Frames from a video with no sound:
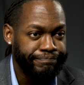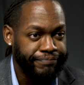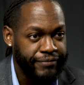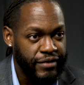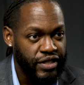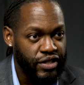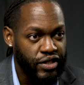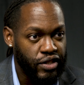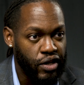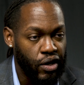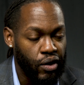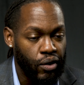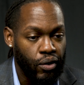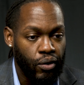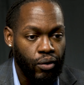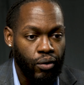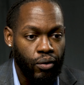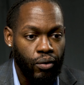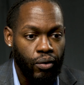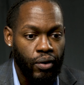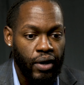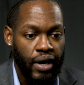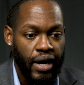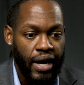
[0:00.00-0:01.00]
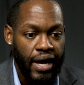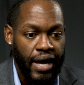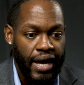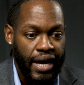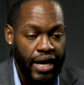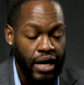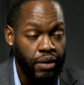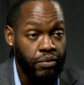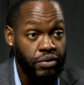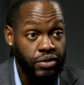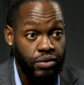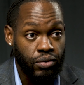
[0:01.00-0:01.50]
So
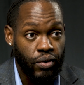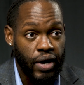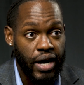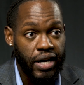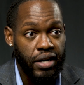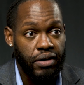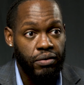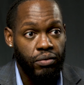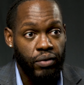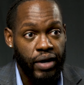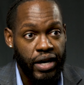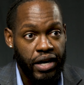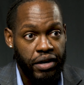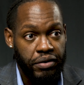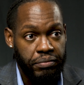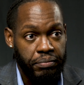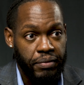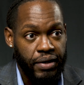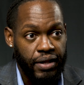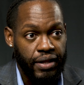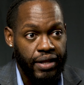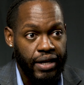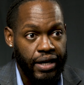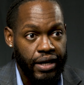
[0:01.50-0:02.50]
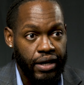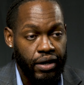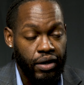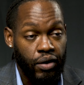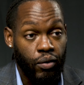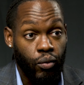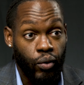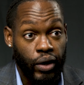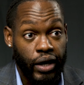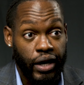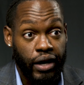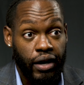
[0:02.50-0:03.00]
it was right around me there
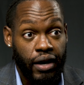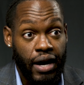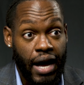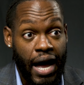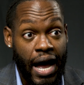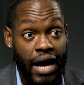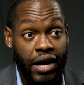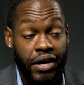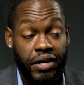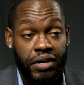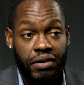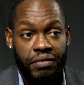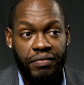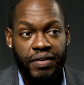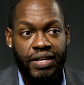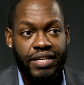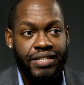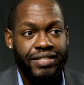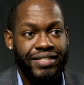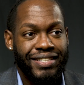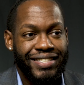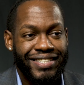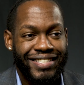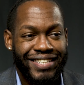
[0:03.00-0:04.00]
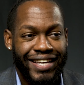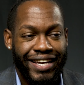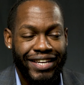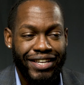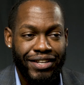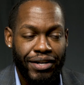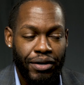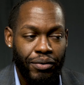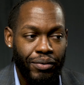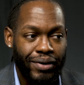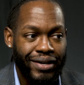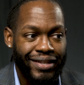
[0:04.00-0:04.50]
where I could have easily said, you
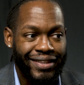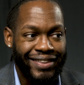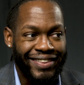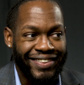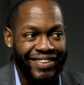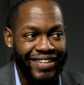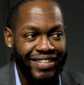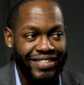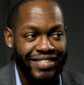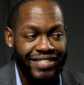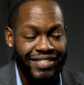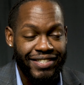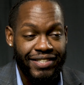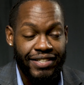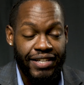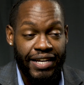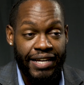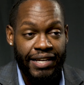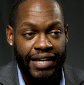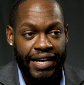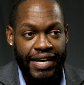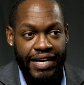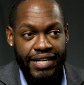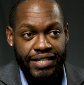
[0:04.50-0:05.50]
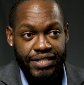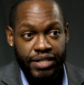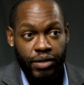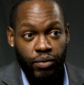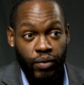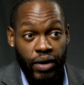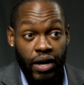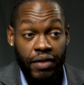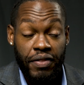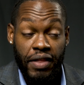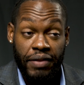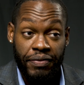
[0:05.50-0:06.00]
know what, this is the easy
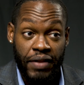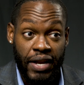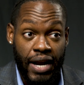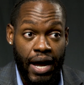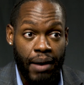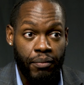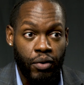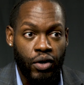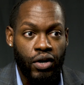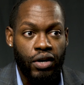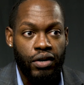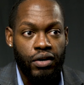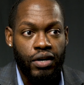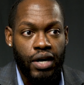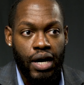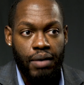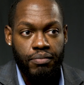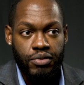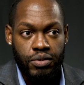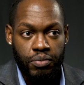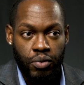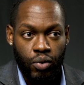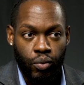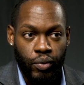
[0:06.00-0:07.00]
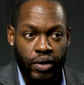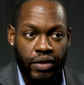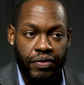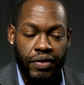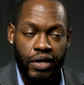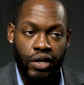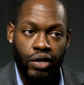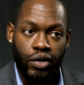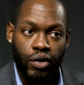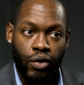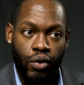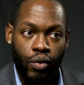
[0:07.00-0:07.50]
route that I'm comfortable with
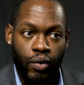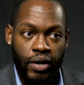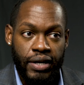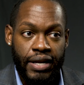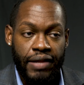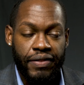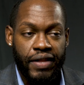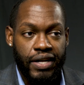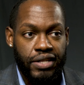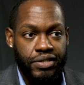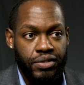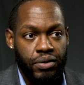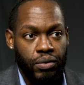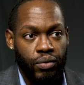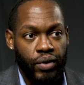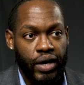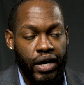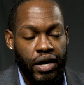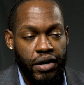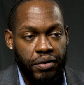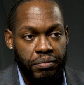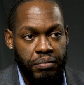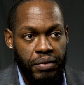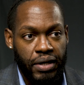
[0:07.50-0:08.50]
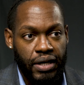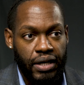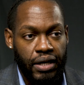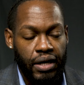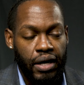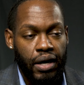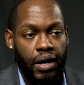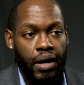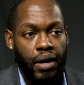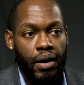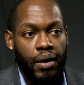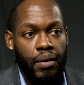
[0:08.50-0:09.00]
and knowing, and that's around me.
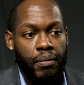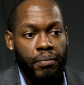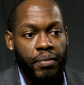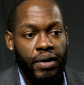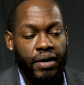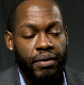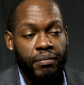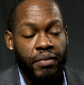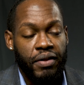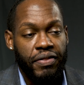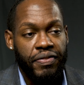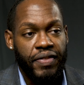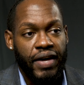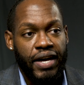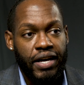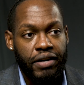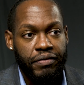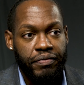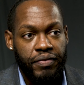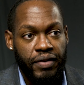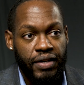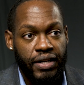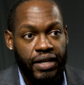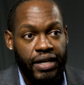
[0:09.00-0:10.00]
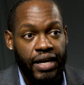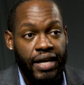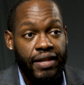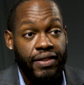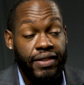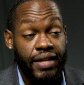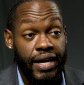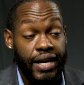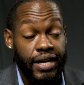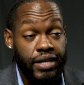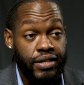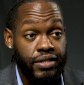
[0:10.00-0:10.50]
But thankfully,
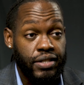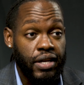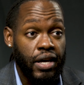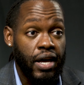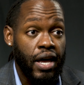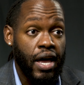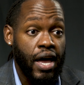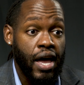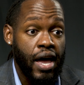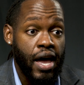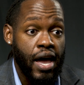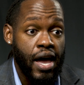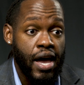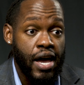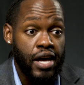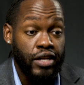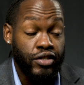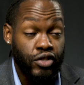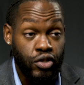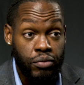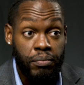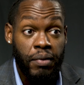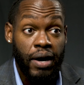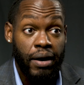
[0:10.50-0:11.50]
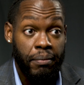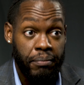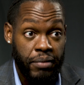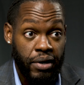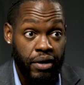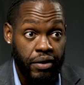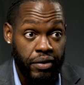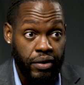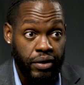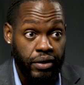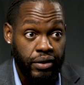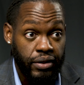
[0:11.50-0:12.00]
thanks to my
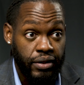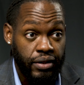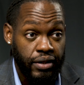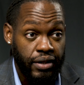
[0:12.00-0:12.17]
mother,